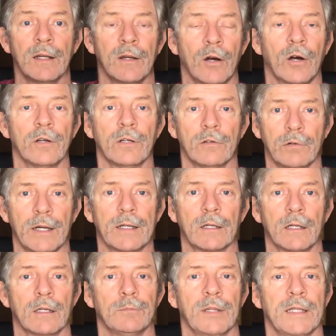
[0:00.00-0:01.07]
on a
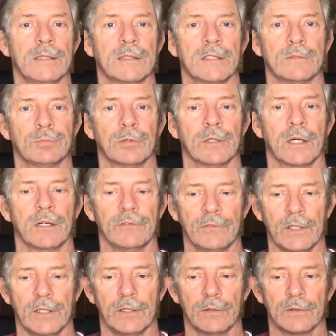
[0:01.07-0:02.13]
regular basis put out
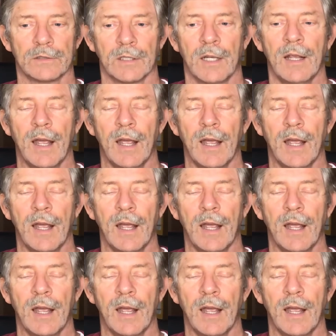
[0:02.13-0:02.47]
videos.